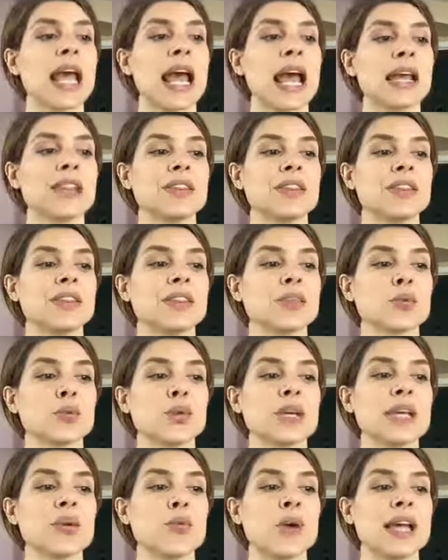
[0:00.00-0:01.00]
And the
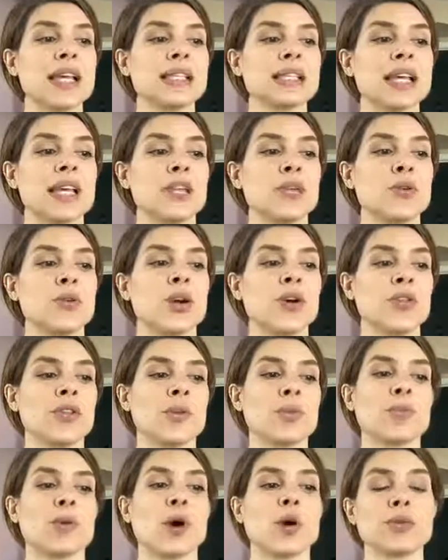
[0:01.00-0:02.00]
3 ways that you know the
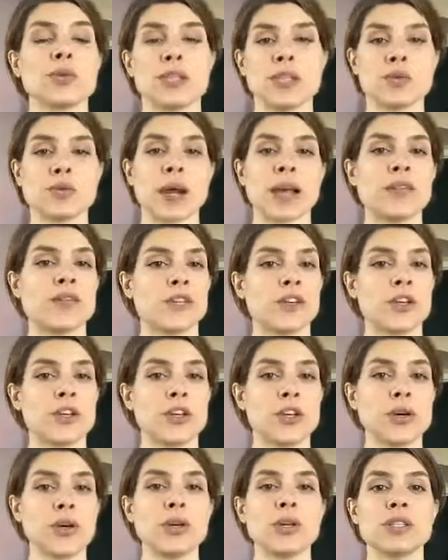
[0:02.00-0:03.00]
pose is right for
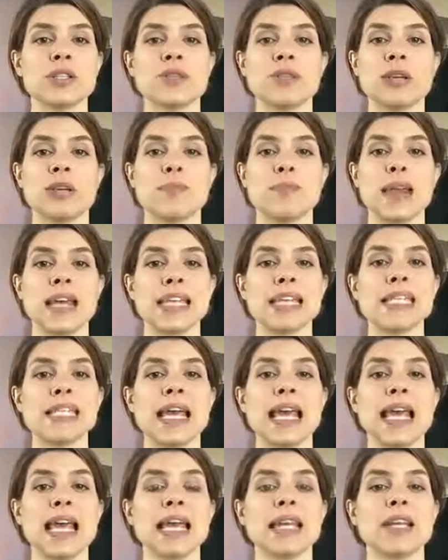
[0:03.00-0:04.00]
you is you can
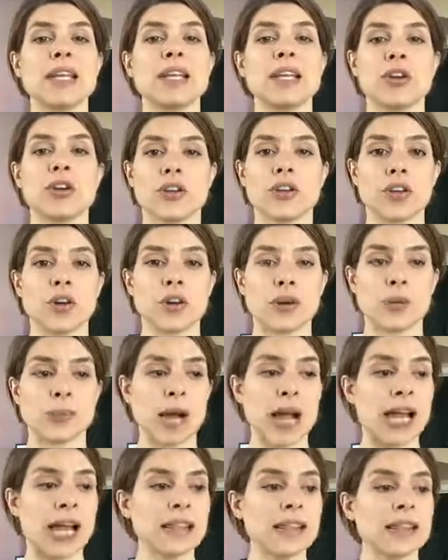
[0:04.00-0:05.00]
maintain your yoga
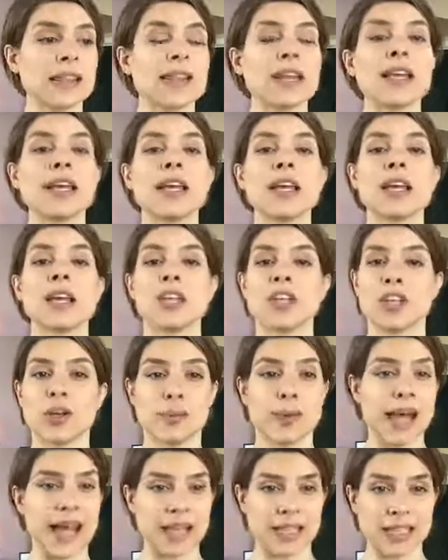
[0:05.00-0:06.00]
breath,
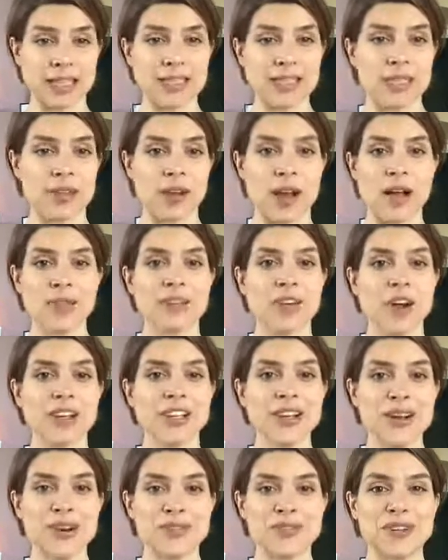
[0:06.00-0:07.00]
your balance, you're not
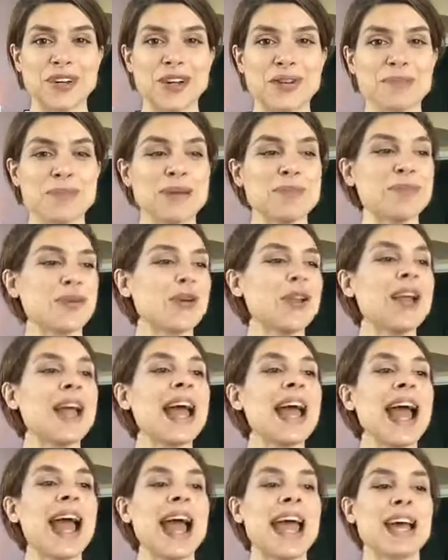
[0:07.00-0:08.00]
falling over on people,
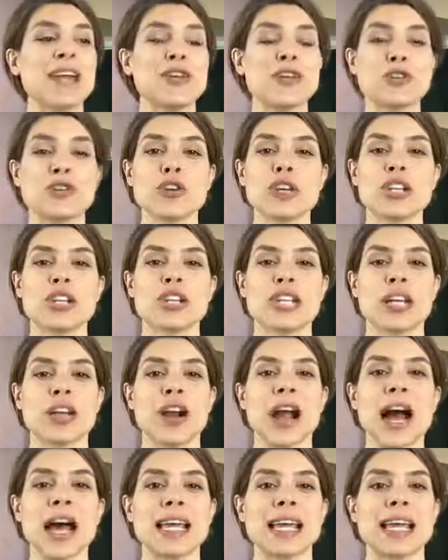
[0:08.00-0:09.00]
and your drishti,
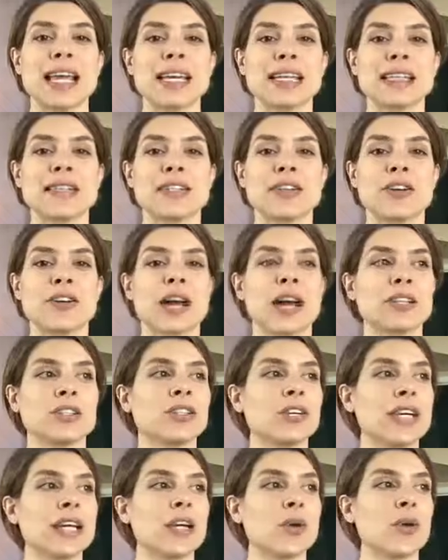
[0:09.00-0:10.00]
your eye gaze. You're not
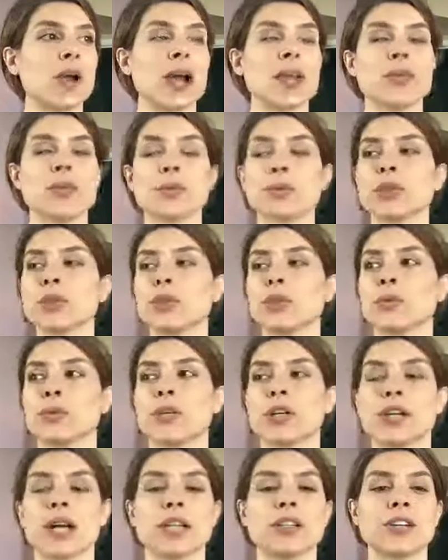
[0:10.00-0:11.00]
looking around the room,
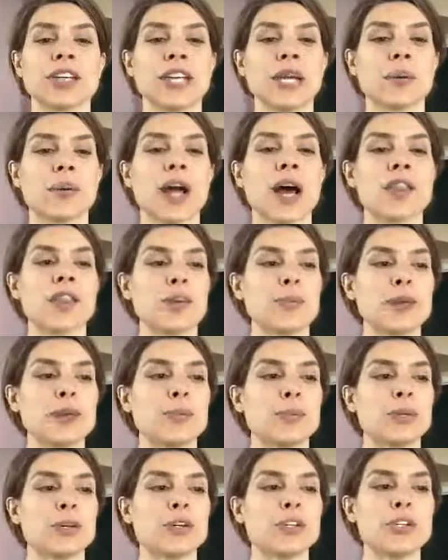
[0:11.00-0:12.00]
you're not looking at what other
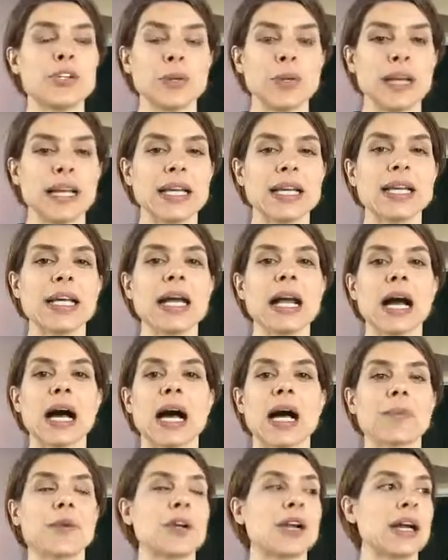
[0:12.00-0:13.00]
people are doing,
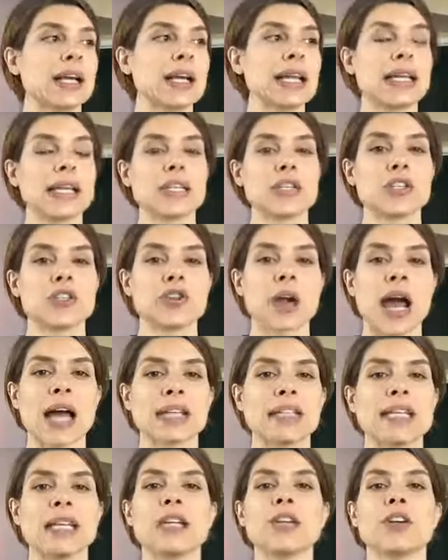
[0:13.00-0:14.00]
you're not getting
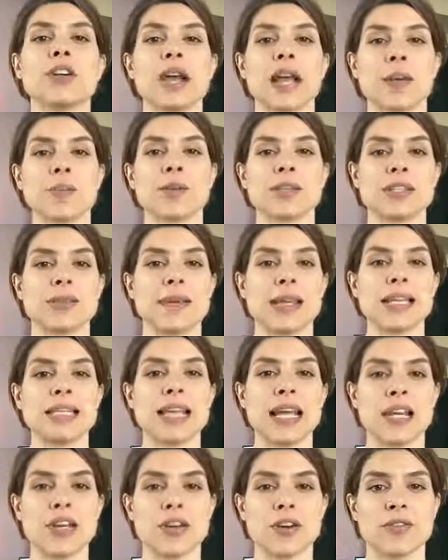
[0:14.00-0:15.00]
distracted, you're able to
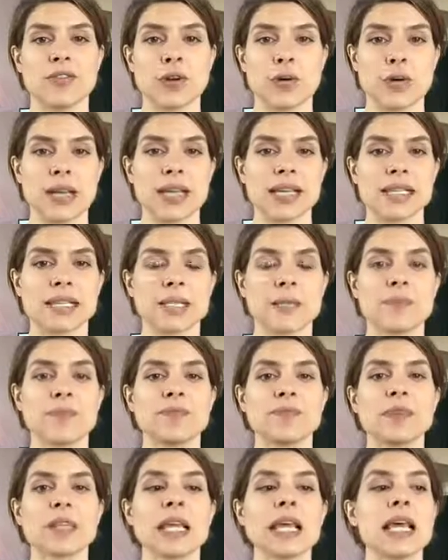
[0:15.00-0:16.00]
maintain your focus.
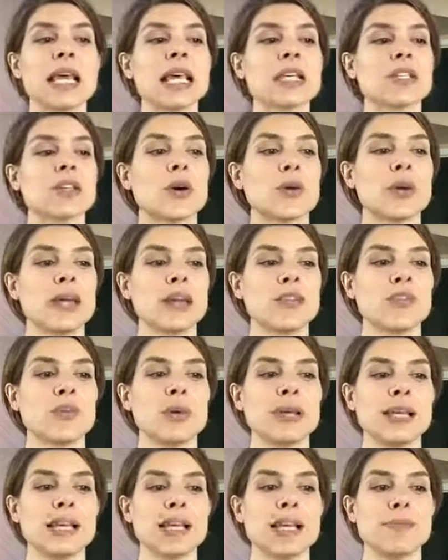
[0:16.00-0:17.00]
So if
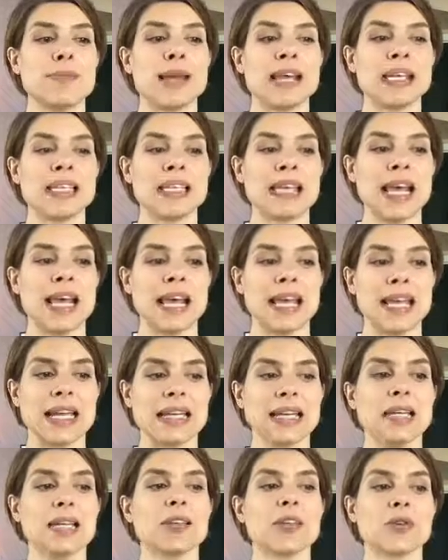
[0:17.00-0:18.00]
we can
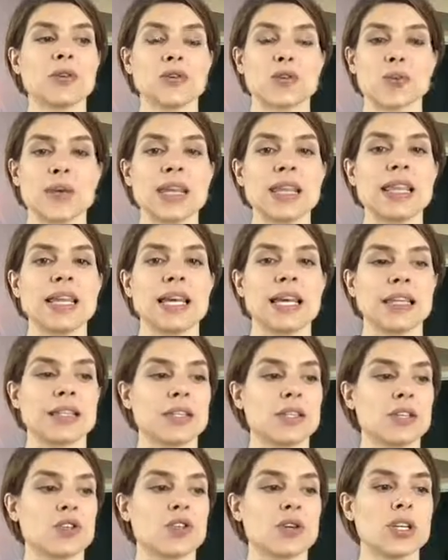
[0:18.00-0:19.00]
maintain those 3
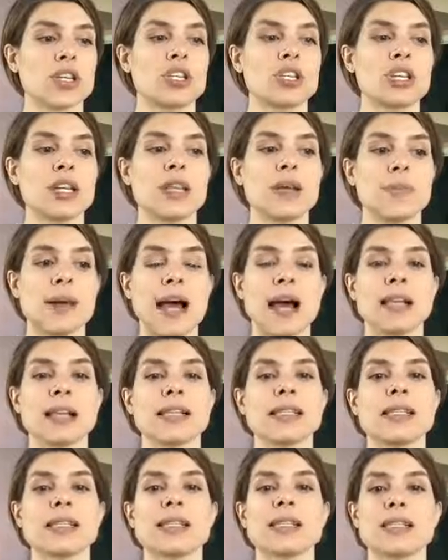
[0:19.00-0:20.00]
things, the drishti, the
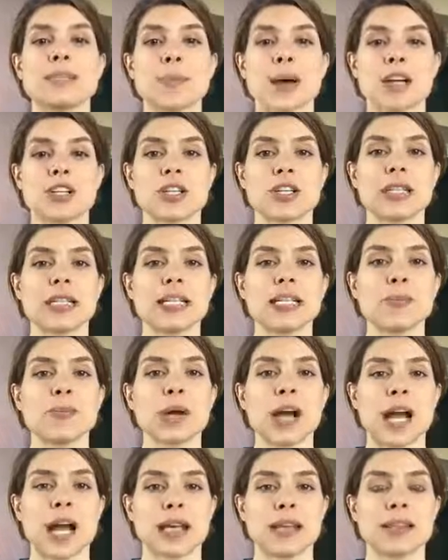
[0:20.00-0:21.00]
balance, and especially the
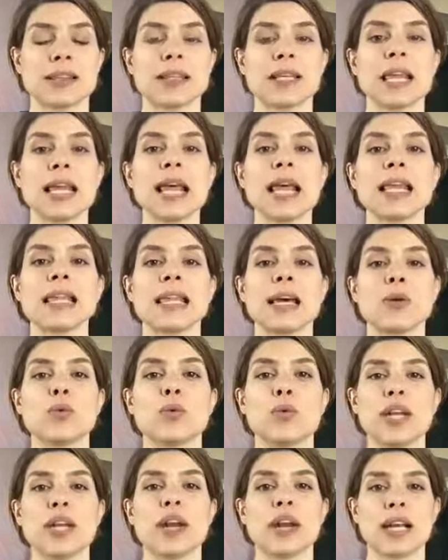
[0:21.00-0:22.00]
breath, then
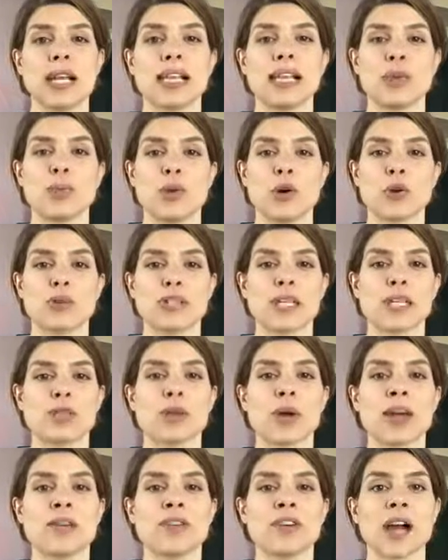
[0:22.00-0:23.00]
we are in the pose that's
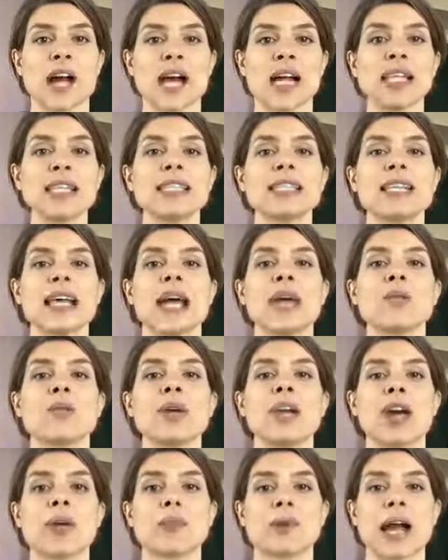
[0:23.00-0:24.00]
right for us, and
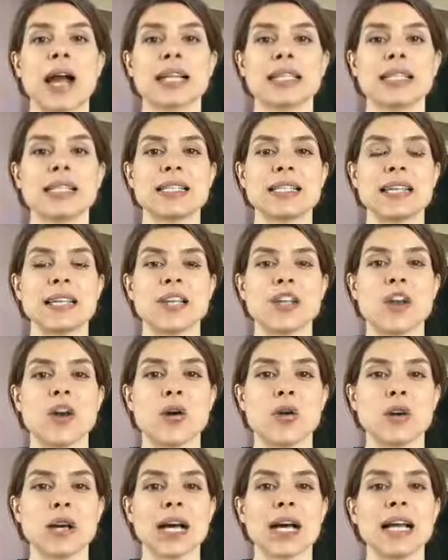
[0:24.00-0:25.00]
we are practicing
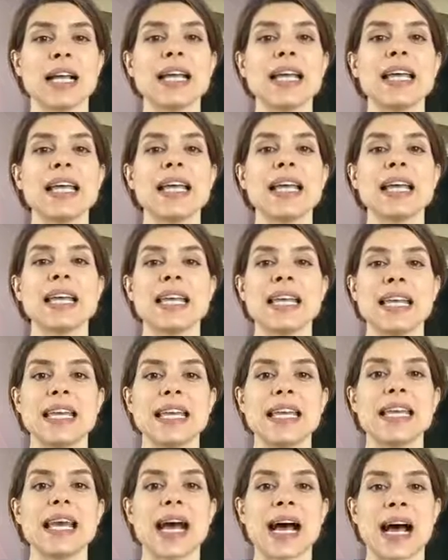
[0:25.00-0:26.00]
yoga
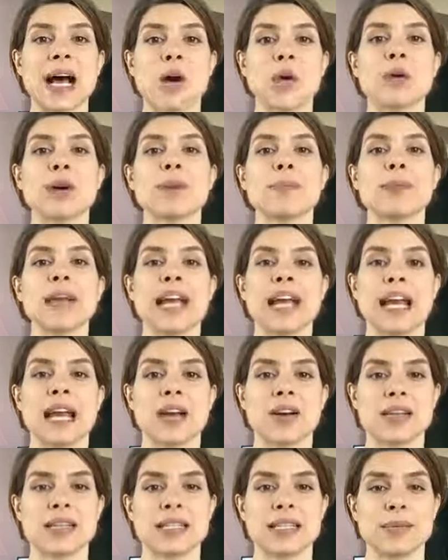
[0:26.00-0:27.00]
in our
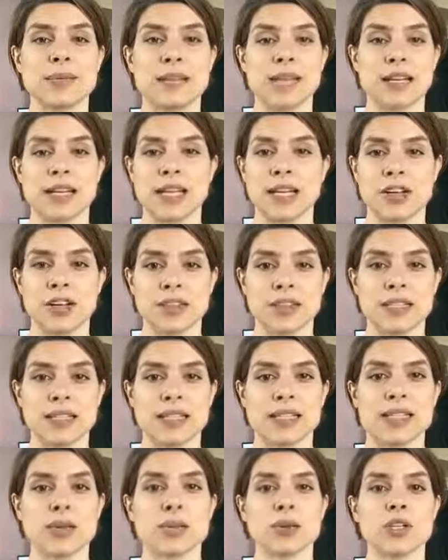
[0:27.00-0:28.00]
parasympathetic nervous
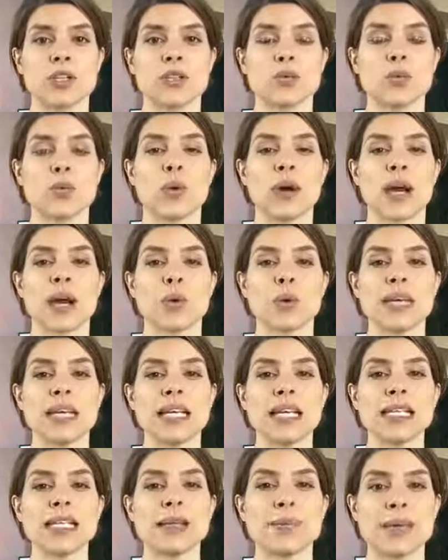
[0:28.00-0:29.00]
system, which is where we
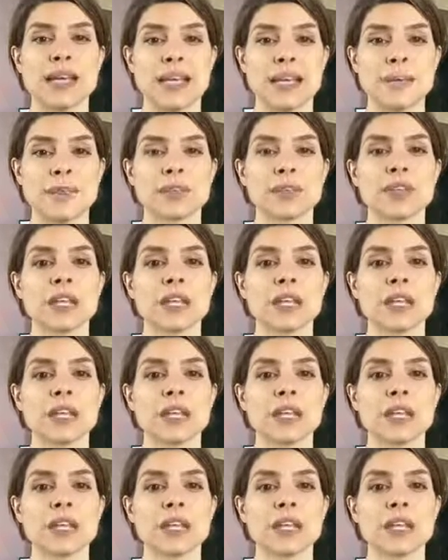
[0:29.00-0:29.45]
need to be.